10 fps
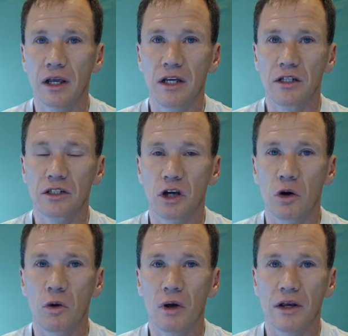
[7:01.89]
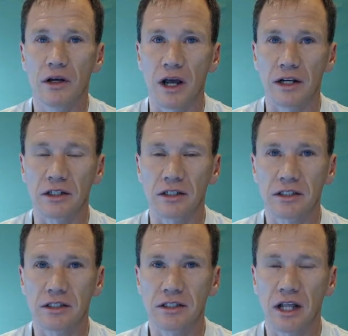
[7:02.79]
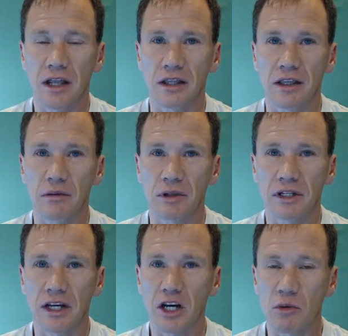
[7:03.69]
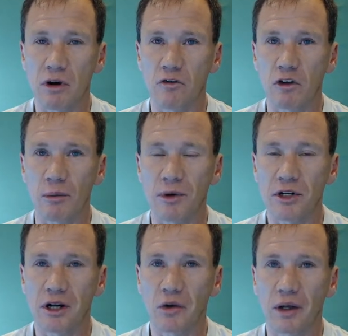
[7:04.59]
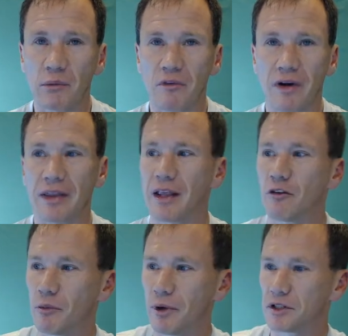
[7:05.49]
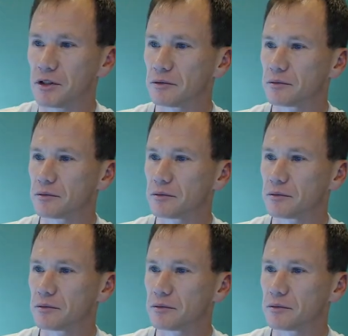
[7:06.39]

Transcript: So you're not just telling them to take your word for it, but you're going to go ahead and provide that information.